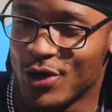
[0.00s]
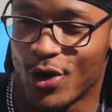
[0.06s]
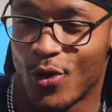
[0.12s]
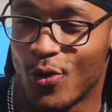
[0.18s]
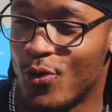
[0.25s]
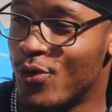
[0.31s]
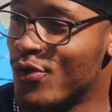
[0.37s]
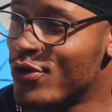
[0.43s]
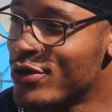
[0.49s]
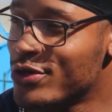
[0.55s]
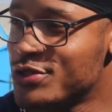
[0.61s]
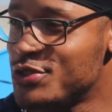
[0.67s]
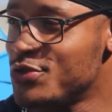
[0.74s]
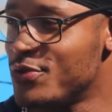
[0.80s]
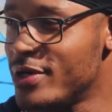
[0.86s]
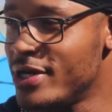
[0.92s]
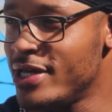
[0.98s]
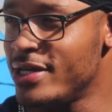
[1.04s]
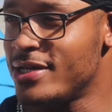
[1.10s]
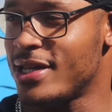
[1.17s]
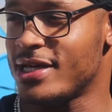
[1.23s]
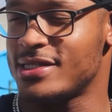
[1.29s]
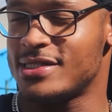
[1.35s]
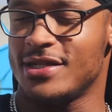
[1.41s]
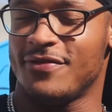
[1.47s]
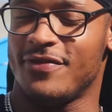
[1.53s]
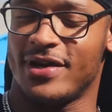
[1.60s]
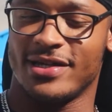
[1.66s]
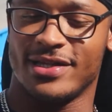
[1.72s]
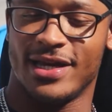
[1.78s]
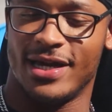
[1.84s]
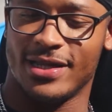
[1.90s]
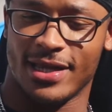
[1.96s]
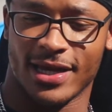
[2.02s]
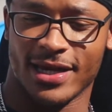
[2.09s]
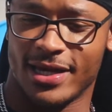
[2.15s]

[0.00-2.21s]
awards you win, like stuff like that.